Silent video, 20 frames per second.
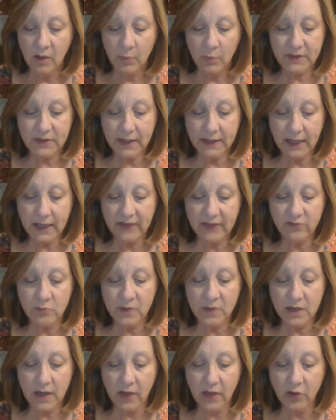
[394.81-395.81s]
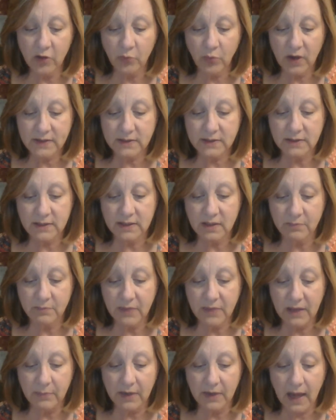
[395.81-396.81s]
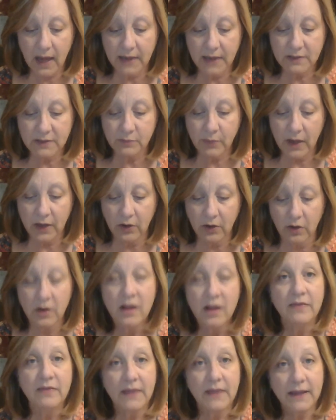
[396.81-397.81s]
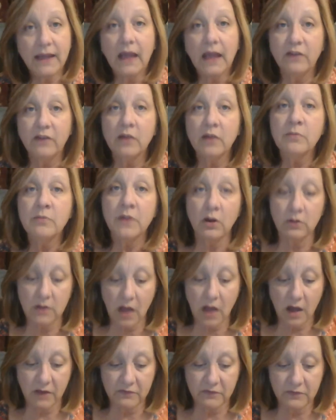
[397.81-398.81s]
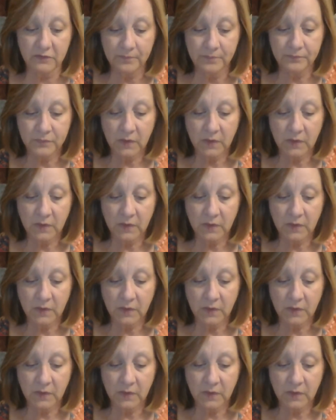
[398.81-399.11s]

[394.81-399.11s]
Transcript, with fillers: But they gave him another present that the baby liked better. They gave him their love.